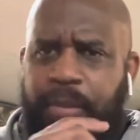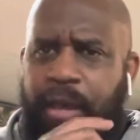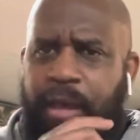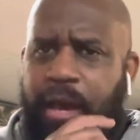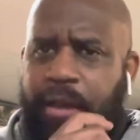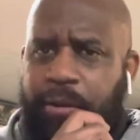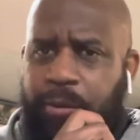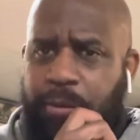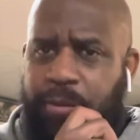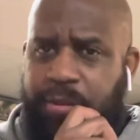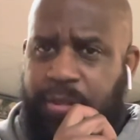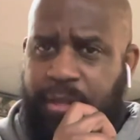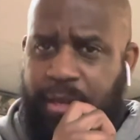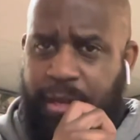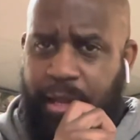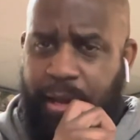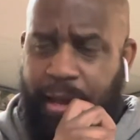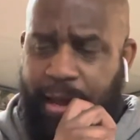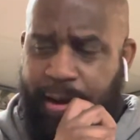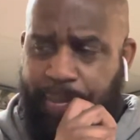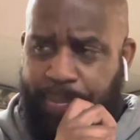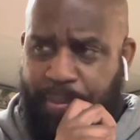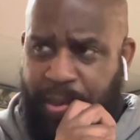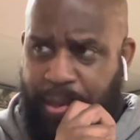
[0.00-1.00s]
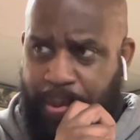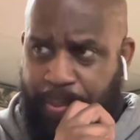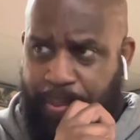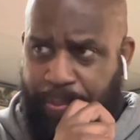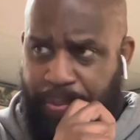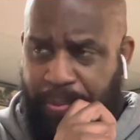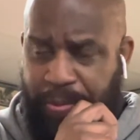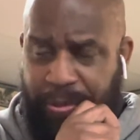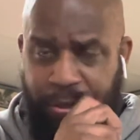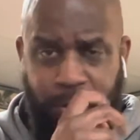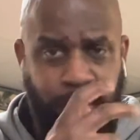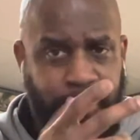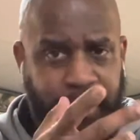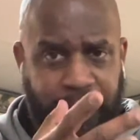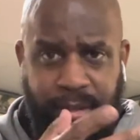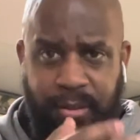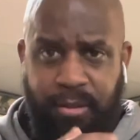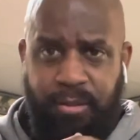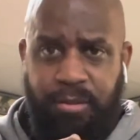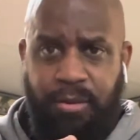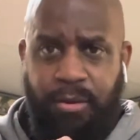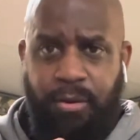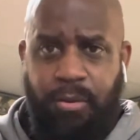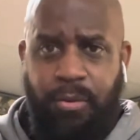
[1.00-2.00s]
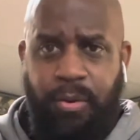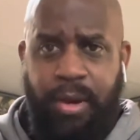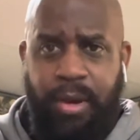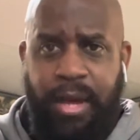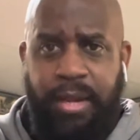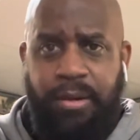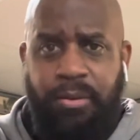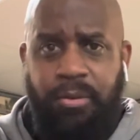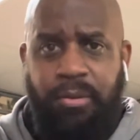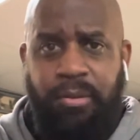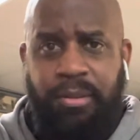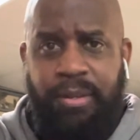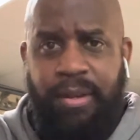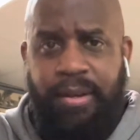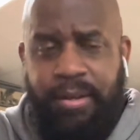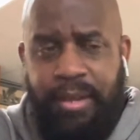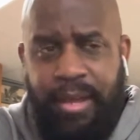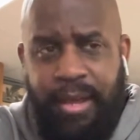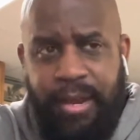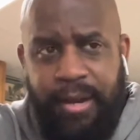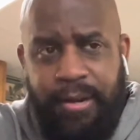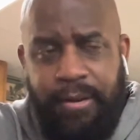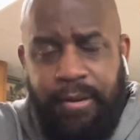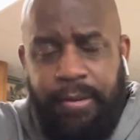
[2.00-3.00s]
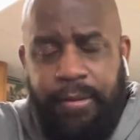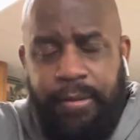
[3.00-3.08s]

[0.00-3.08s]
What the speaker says: I do see a lot of people doing it. So I do think that